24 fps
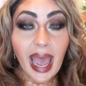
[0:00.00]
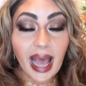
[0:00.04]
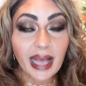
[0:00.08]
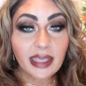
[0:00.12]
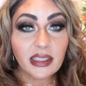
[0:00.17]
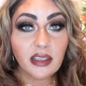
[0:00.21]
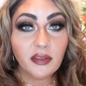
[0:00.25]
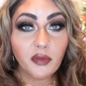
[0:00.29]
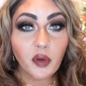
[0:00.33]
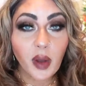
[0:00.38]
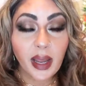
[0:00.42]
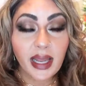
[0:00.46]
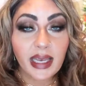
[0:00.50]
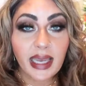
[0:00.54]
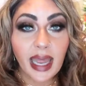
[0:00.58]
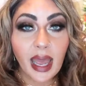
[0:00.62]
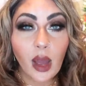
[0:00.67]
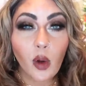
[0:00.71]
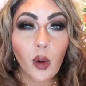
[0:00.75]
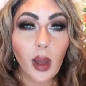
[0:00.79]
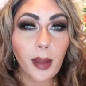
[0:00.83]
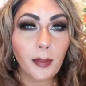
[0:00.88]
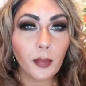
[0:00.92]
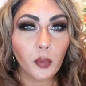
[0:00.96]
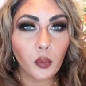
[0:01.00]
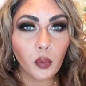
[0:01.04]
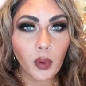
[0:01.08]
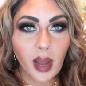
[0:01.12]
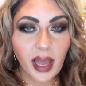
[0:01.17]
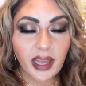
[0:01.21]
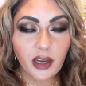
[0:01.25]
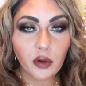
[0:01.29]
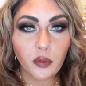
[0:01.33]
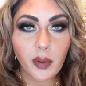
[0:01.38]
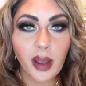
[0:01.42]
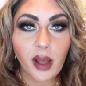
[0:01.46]
As of right now, I'm
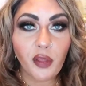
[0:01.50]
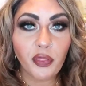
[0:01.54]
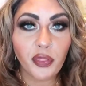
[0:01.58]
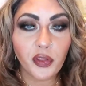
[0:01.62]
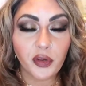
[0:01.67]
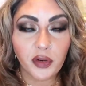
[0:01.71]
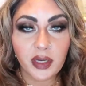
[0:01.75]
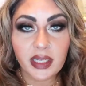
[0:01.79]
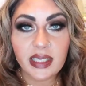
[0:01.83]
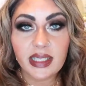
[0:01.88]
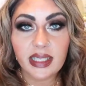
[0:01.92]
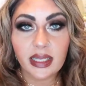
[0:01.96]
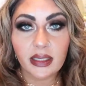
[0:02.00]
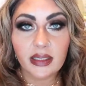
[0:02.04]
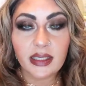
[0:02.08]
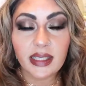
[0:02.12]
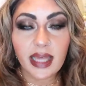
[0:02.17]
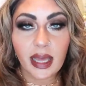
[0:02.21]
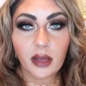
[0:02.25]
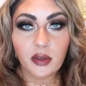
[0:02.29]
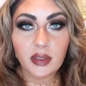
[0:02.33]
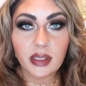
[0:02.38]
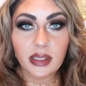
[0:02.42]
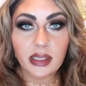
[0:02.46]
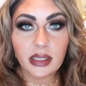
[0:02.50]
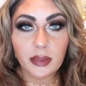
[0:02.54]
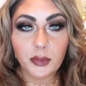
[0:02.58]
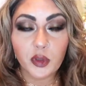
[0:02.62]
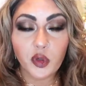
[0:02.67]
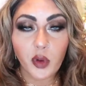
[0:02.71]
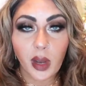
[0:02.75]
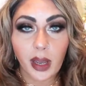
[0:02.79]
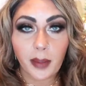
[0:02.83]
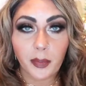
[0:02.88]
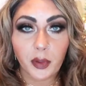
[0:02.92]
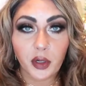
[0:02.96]
right around thirty-six thousand
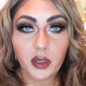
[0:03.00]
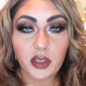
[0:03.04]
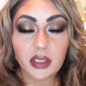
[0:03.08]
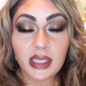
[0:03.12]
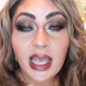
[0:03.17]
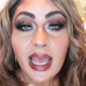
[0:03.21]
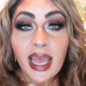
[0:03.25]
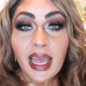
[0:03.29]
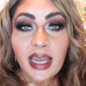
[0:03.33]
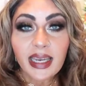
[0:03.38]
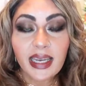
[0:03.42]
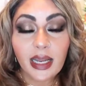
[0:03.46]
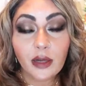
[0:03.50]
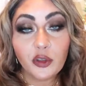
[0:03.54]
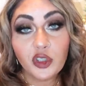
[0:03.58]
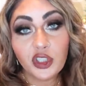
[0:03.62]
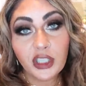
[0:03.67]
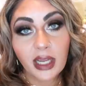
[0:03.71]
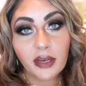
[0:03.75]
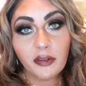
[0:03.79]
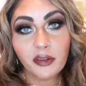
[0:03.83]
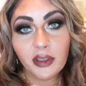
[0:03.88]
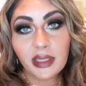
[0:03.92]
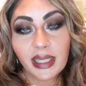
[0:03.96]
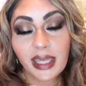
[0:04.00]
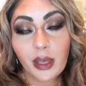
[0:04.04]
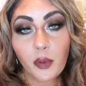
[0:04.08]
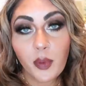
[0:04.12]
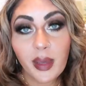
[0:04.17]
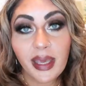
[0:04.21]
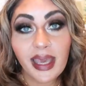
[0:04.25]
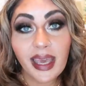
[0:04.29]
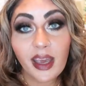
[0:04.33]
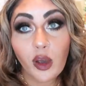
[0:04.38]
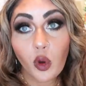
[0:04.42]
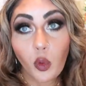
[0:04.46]
subscribers. Now, generally
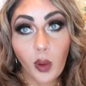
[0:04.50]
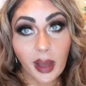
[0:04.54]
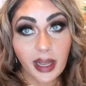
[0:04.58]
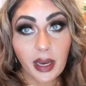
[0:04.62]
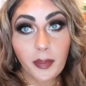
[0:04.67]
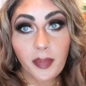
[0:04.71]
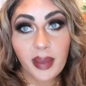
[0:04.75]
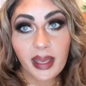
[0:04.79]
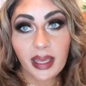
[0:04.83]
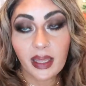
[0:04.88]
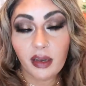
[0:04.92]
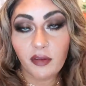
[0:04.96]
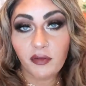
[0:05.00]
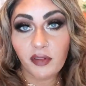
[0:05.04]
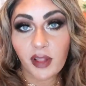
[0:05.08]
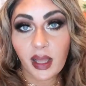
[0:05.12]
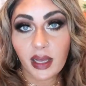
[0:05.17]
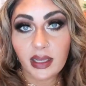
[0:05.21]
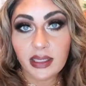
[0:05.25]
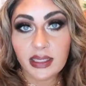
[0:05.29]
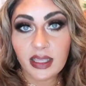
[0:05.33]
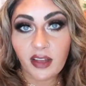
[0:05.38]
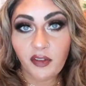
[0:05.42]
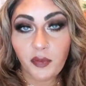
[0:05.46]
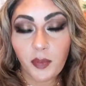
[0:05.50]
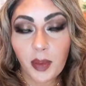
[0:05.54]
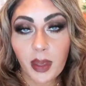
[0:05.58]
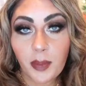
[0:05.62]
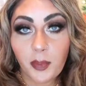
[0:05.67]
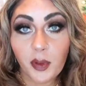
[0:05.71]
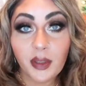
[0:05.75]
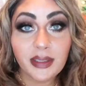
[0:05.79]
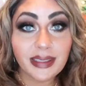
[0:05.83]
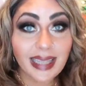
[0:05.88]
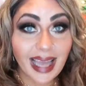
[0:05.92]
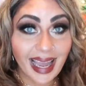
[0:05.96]
we get quite a big influx of
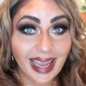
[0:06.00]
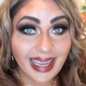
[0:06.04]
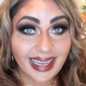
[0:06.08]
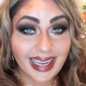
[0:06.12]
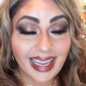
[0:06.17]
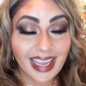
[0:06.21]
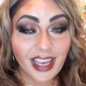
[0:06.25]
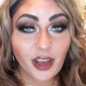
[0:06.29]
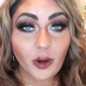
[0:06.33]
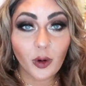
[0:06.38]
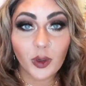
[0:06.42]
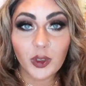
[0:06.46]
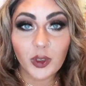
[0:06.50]
people dieting